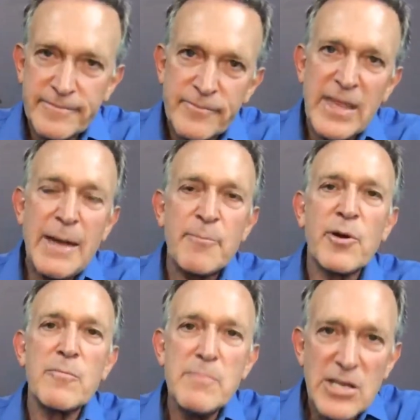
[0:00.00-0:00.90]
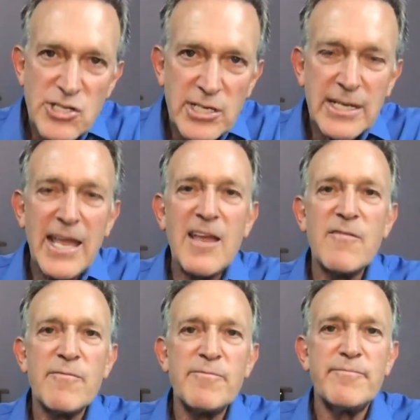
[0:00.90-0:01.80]
that permission
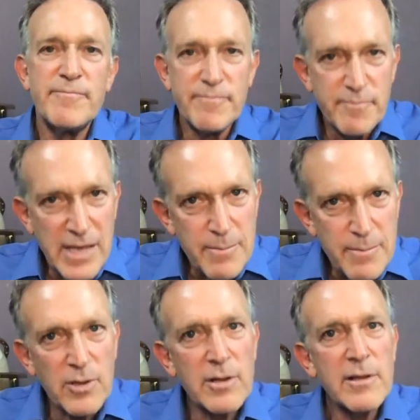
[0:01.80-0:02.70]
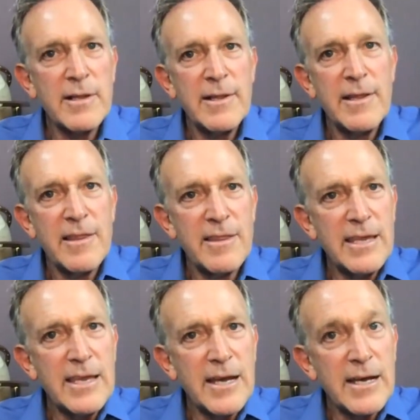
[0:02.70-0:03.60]
gave people
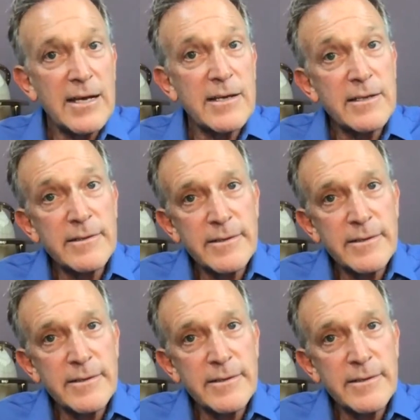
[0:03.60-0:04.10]
the uh,